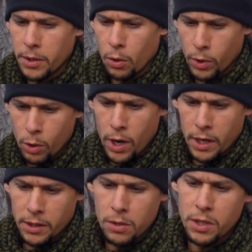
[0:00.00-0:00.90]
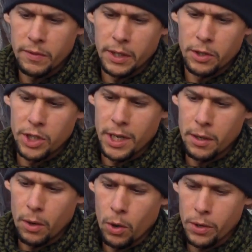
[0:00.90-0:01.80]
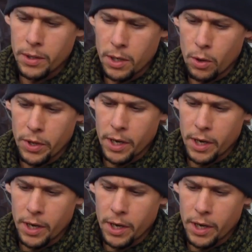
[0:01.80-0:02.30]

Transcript: you know, requiring the use of energy, or you know,